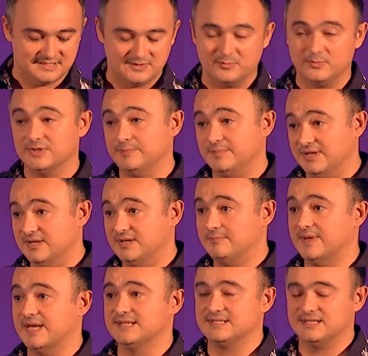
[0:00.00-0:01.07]
will be
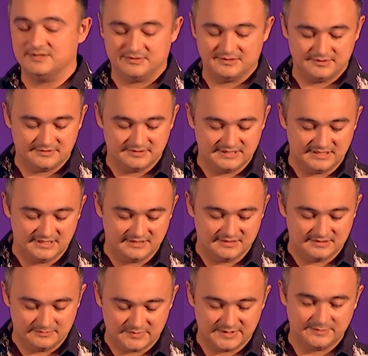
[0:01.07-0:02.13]
passing on
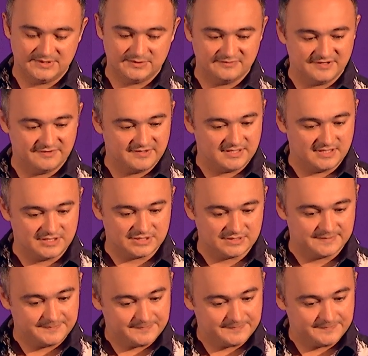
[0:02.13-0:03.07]
when we do verification.